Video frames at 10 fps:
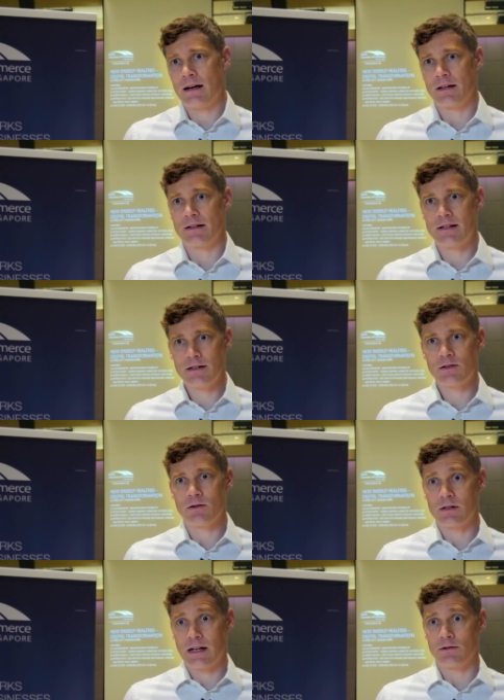I think
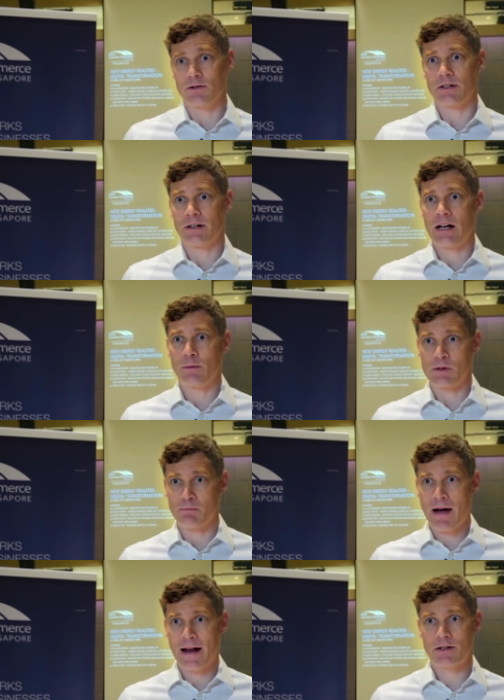digital technology can help us
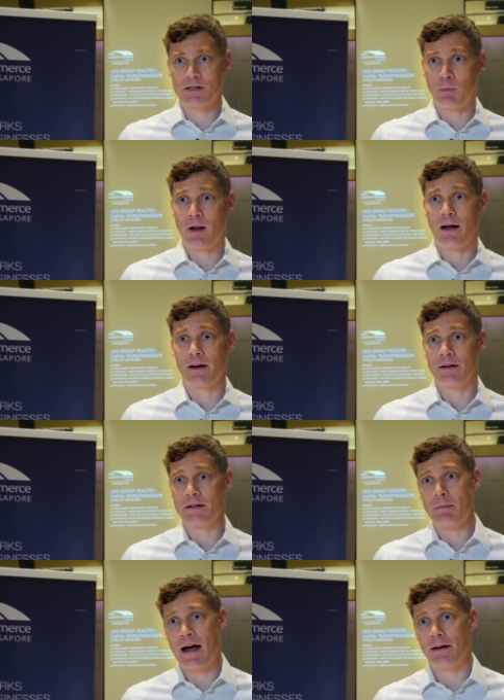match supply and
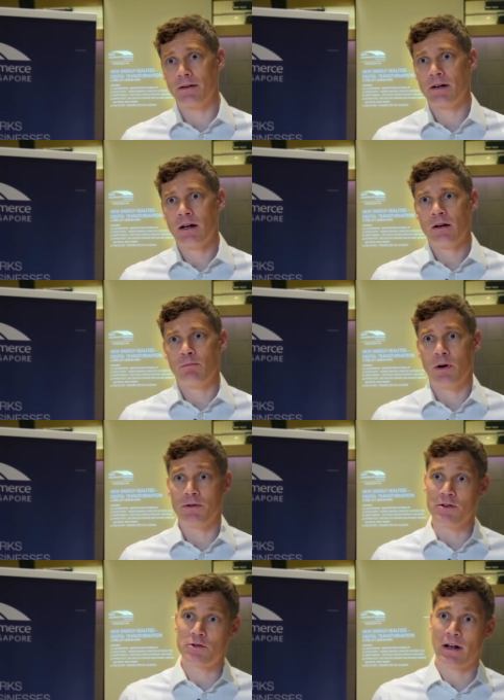demand,
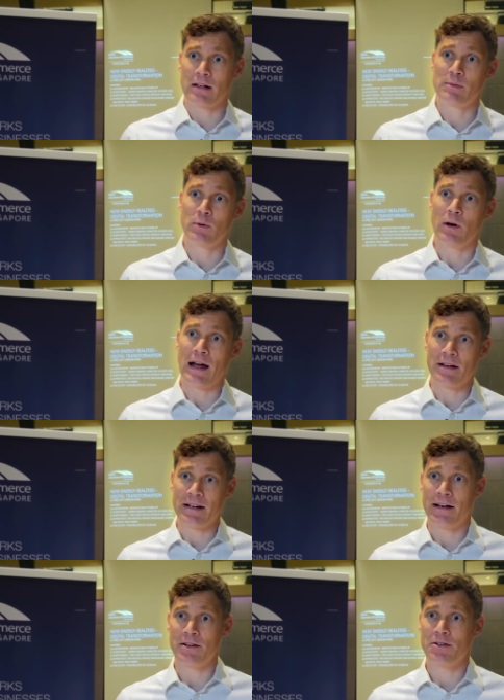both in transport and
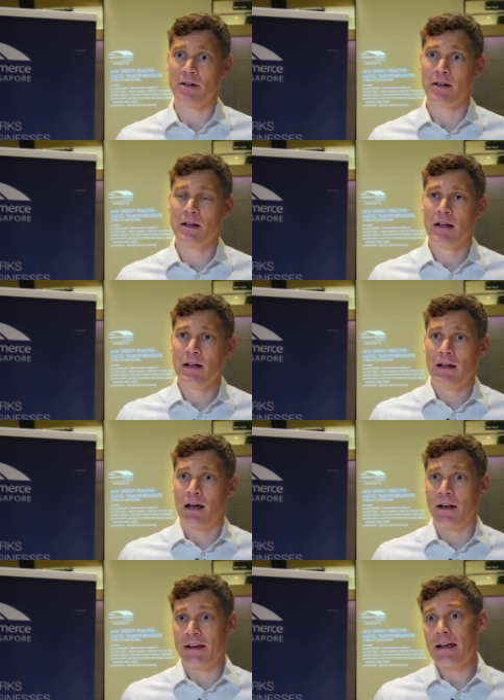in energy.
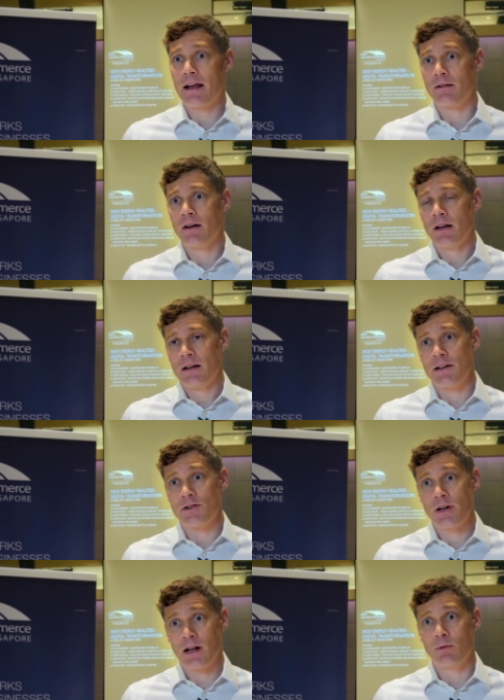And again, in
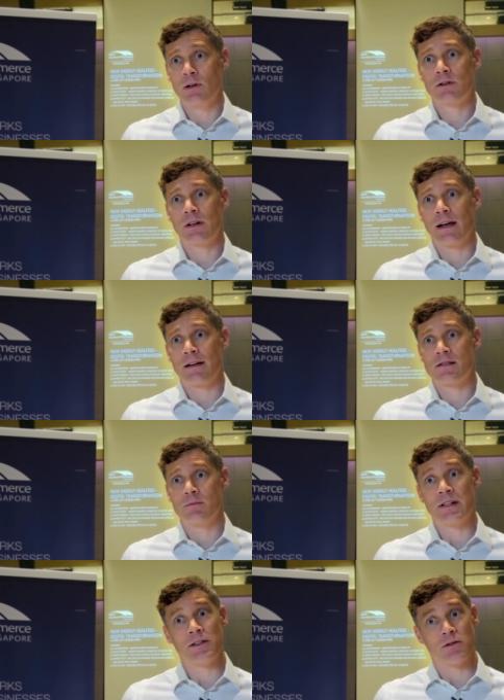Shell, we're looking at
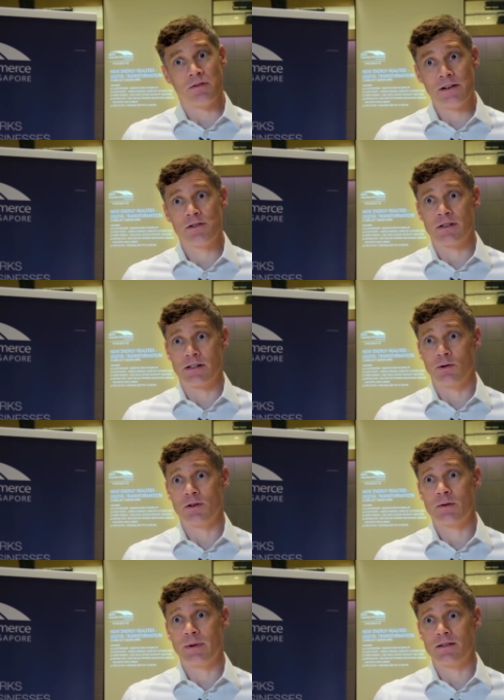some digital ventures in
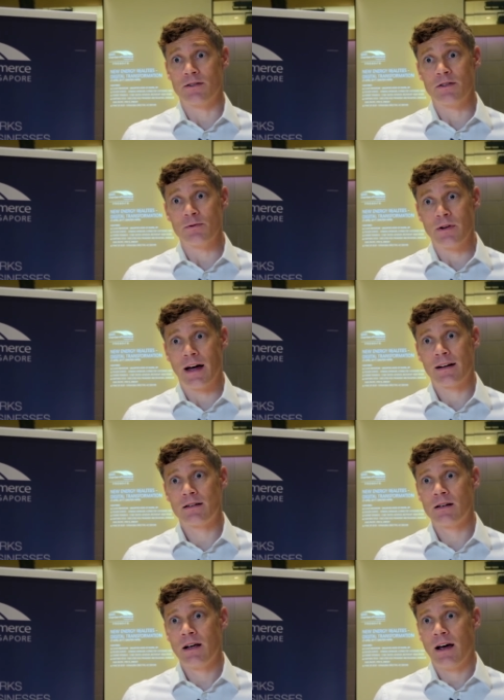order to be able to do that.